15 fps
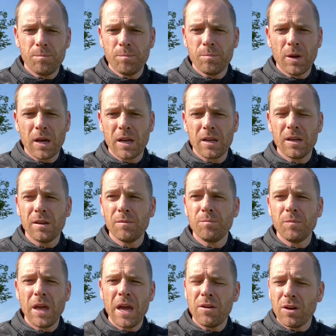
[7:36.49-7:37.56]
Like
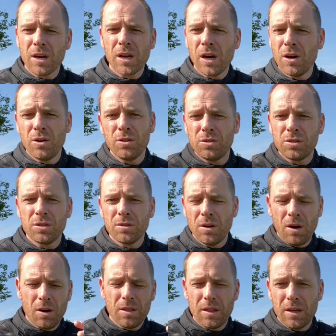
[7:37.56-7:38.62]
error codes
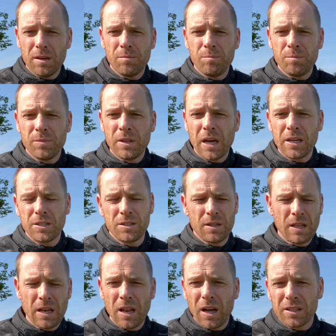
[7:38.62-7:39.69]
on the dash,
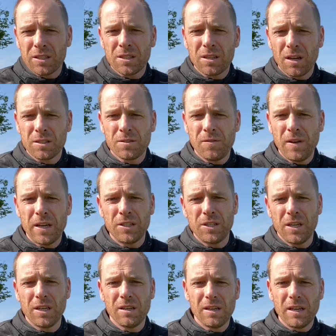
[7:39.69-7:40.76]
the light starts
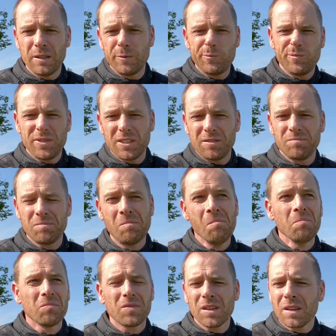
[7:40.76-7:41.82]
flashing, and it just
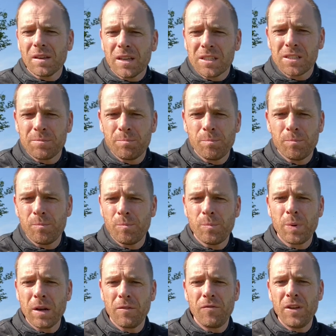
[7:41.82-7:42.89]
is a
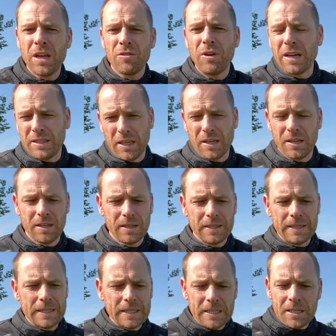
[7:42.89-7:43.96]
bit of erratic.
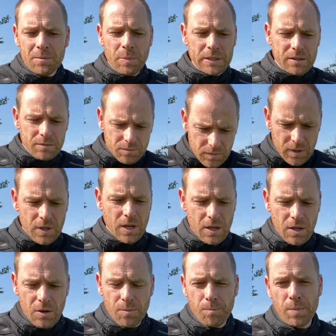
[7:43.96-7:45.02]
But
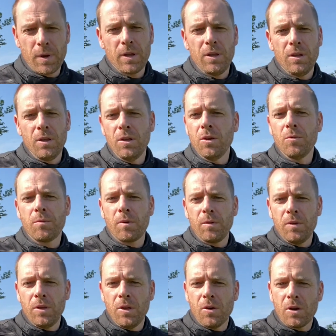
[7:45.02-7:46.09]
you
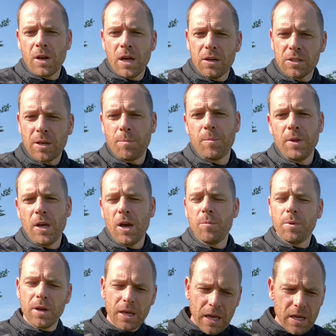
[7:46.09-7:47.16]
close up, and you
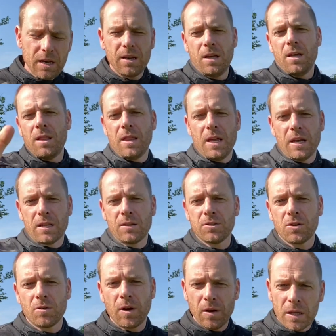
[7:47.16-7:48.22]
open again, and then it
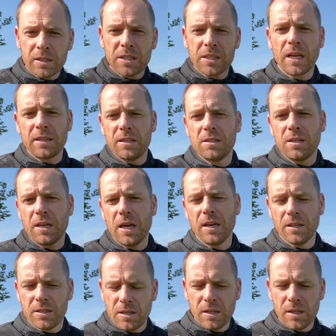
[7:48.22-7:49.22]
sort of goes. It stutters again.